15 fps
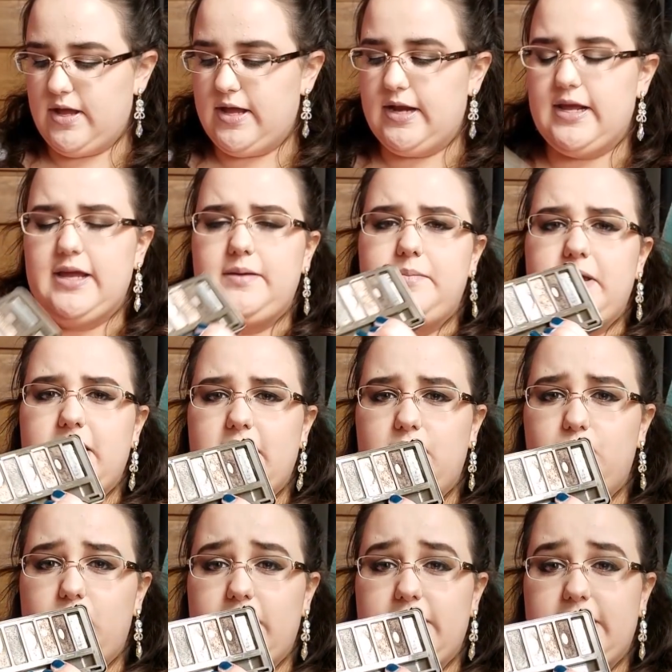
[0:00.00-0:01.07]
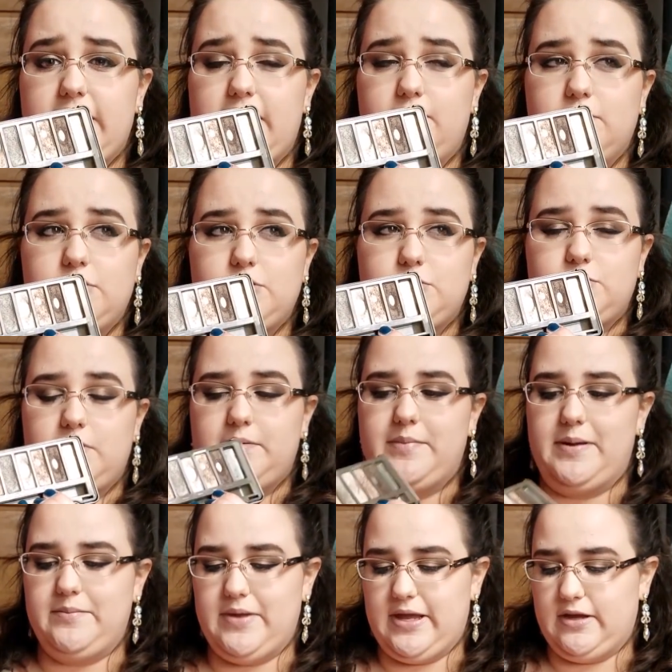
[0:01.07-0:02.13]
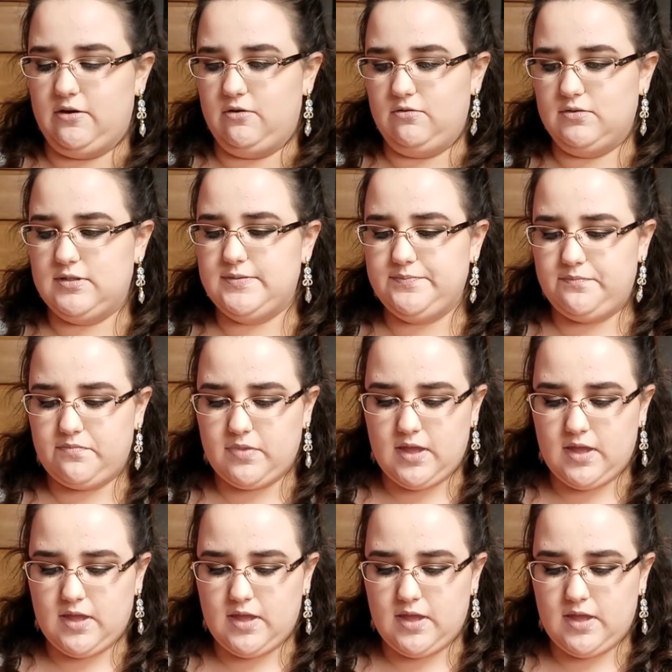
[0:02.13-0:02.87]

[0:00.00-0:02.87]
And I hit pan on YDK, which is one of my main goals.